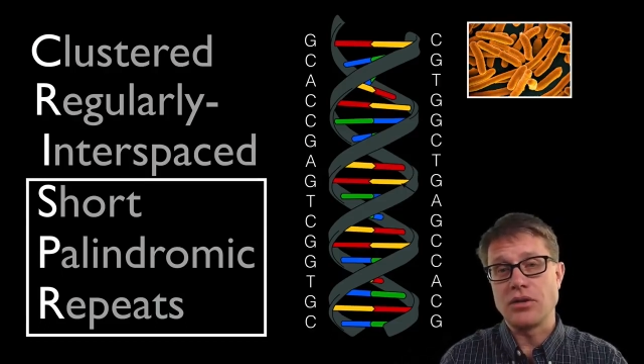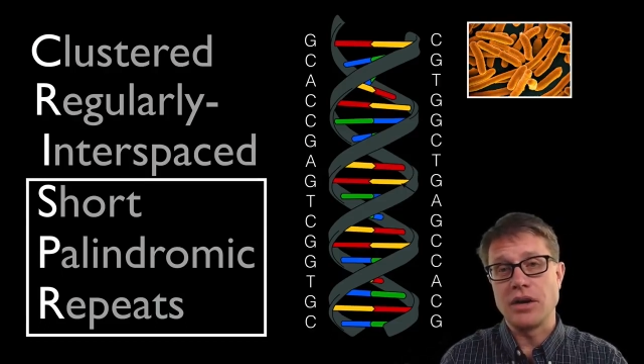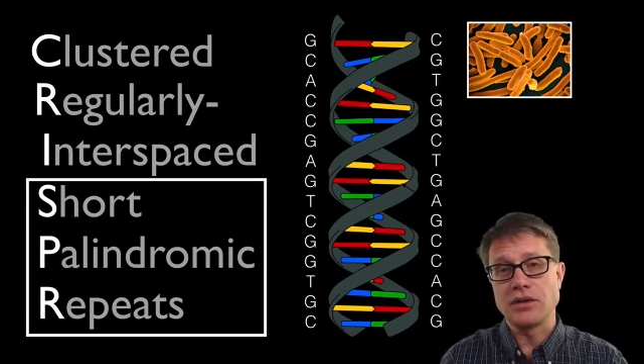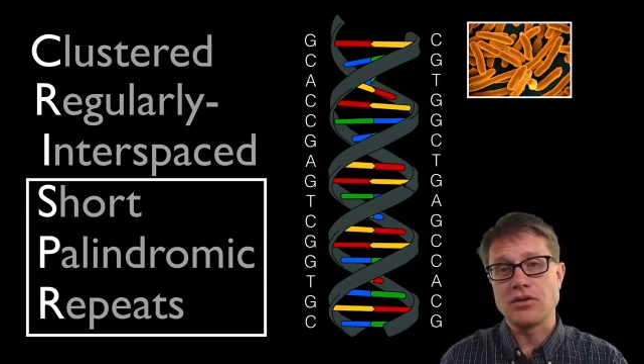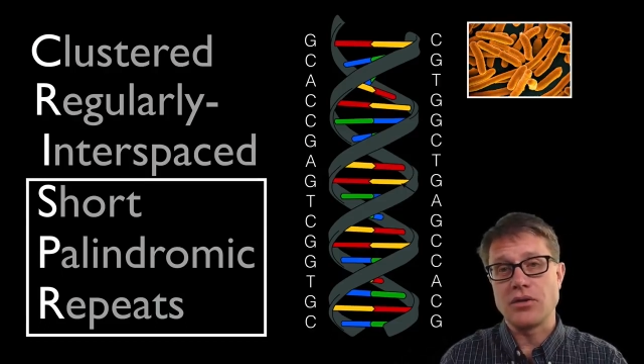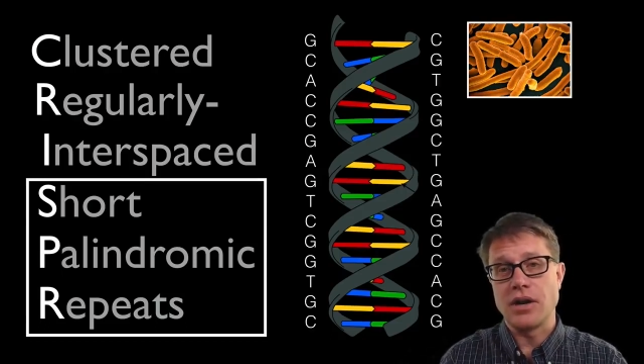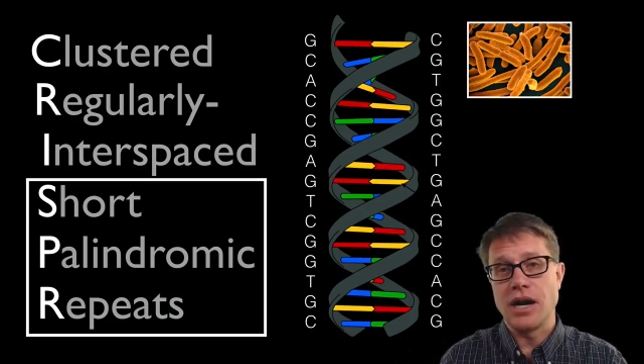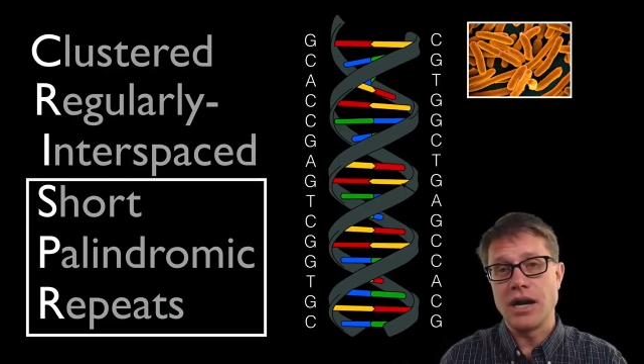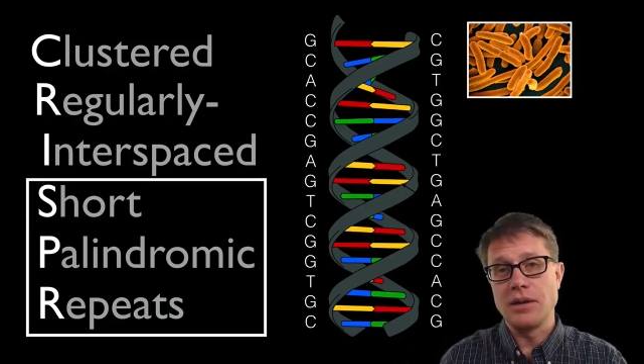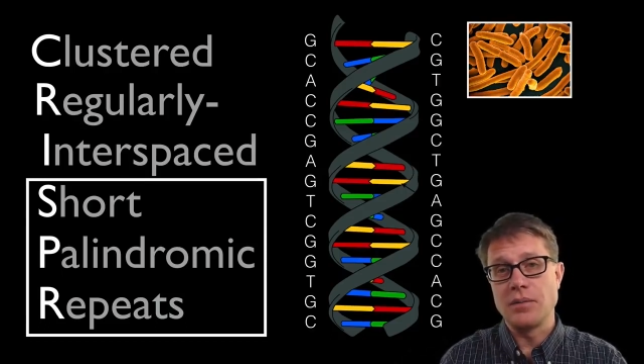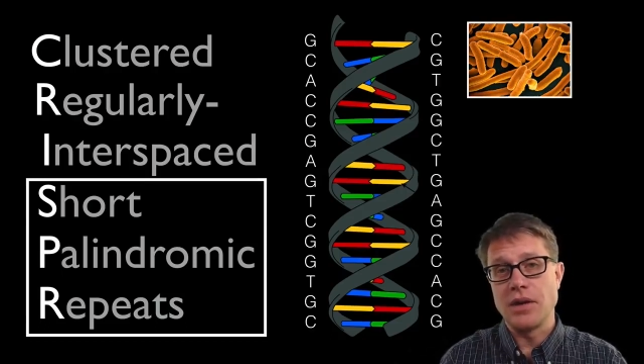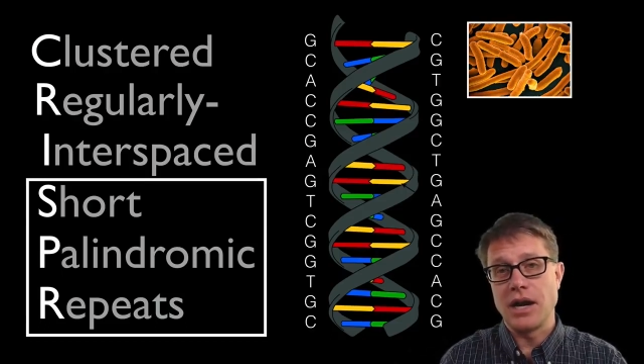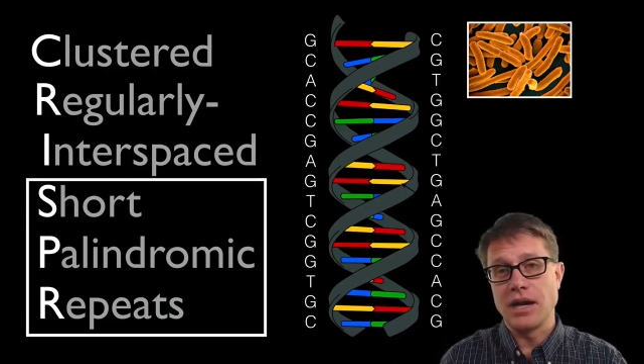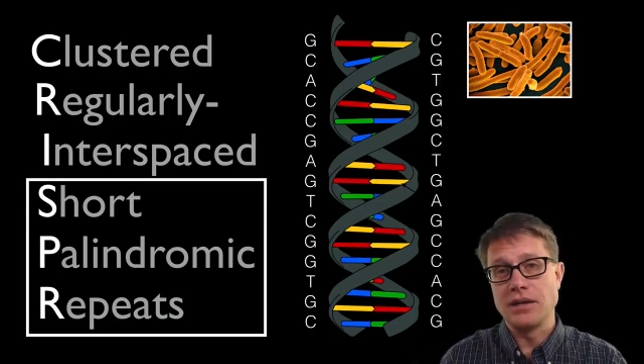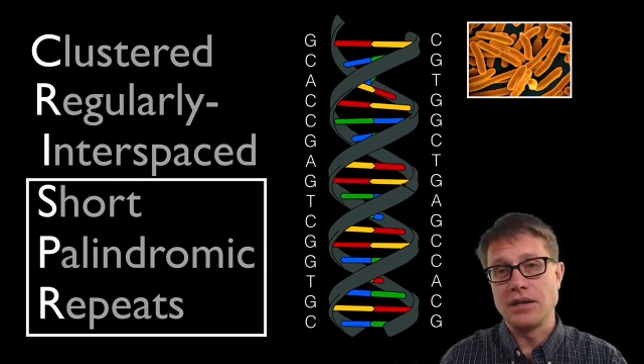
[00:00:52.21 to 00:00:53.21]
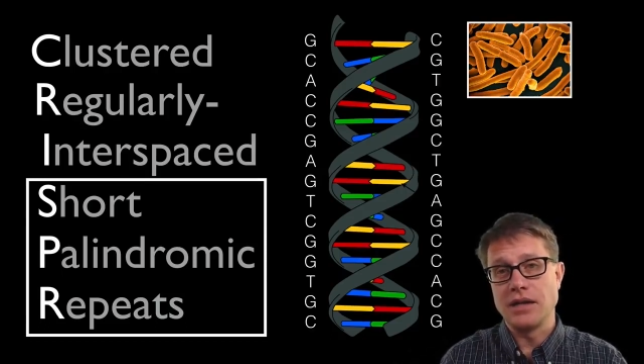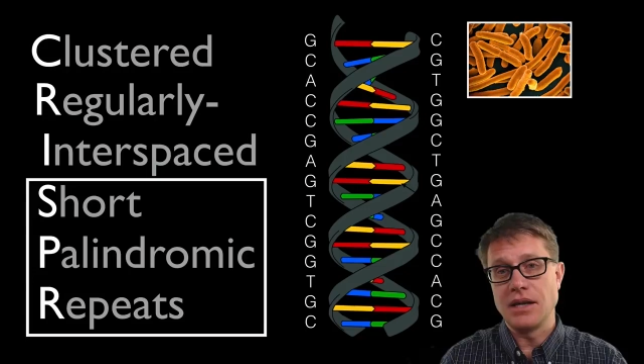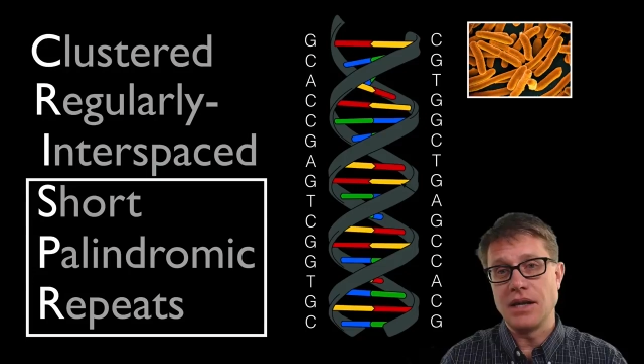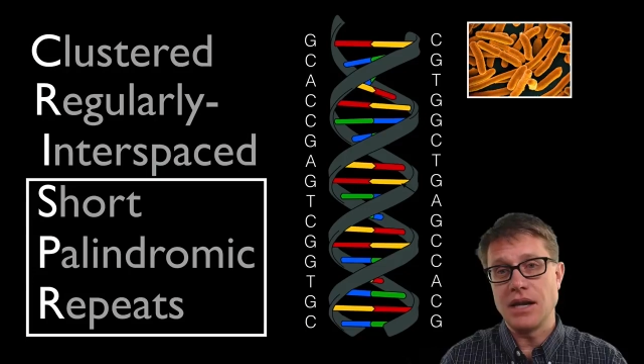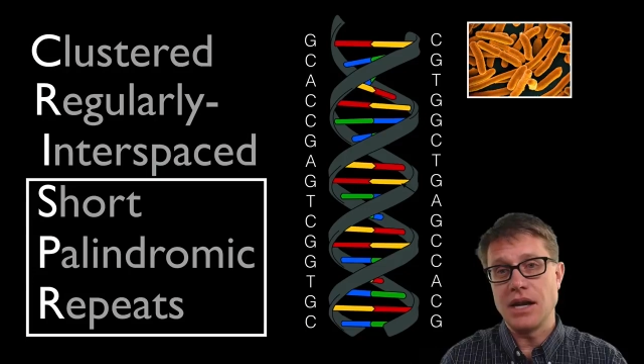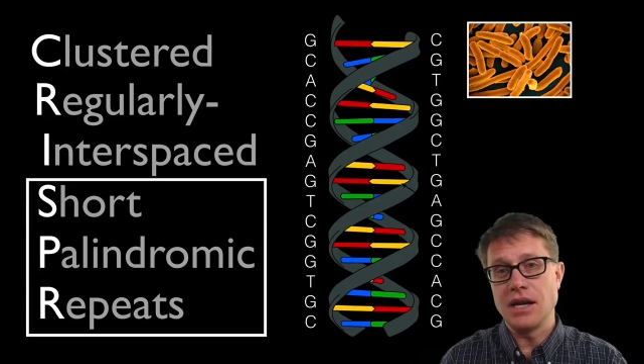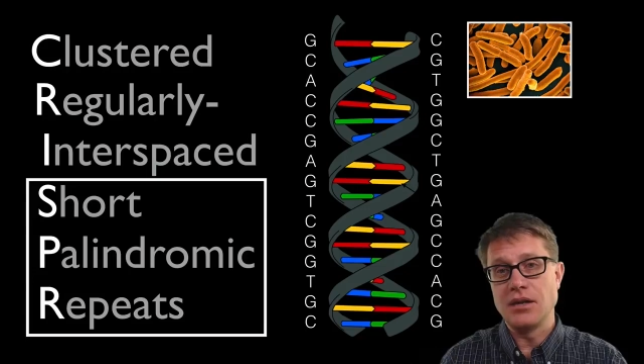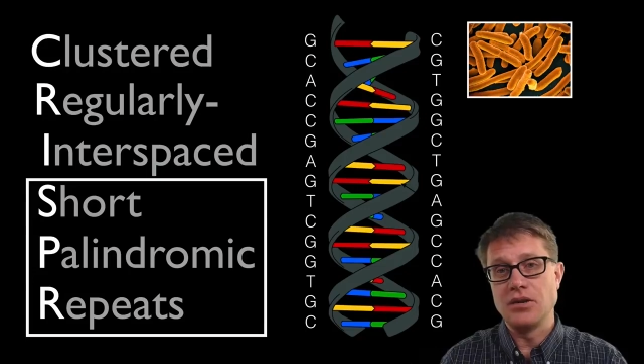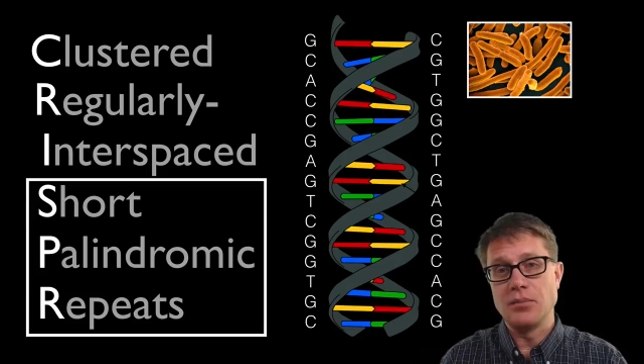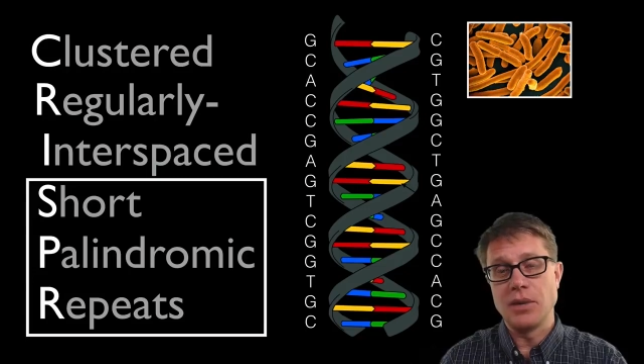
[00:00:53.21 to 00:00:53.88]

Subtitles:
transcribe that DNA,